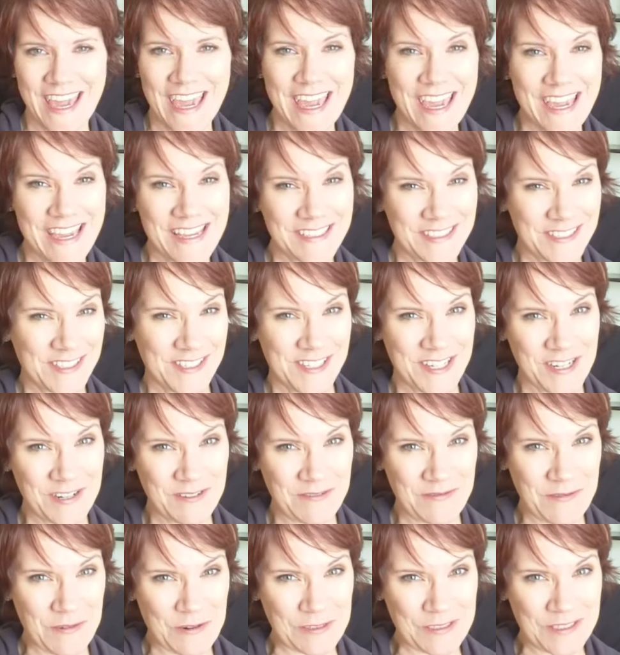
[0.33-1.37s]
Hey, it's
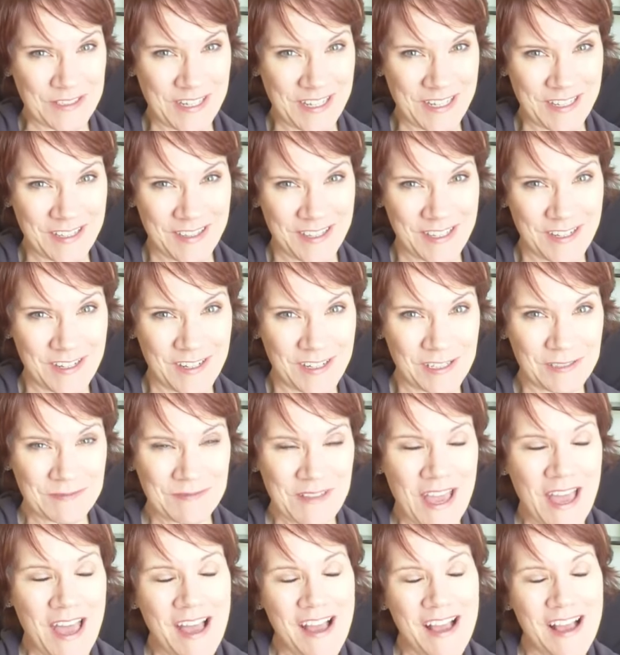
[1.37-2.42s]
Tina Forsyth
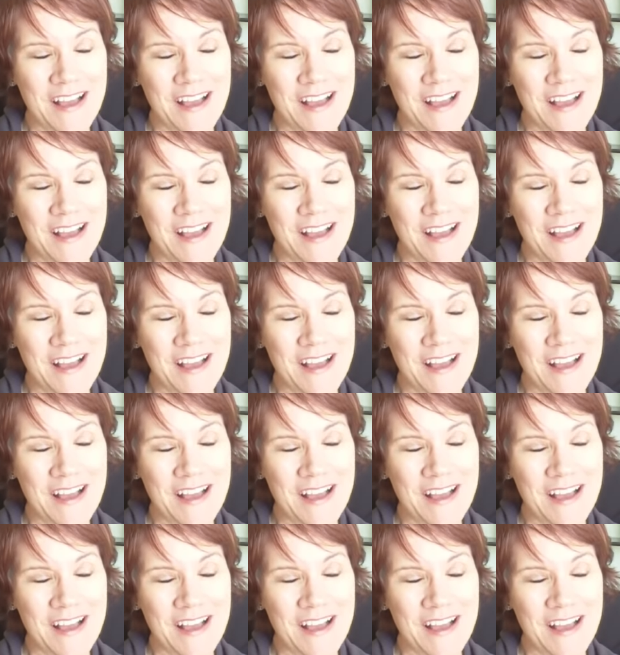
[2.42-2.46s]
here.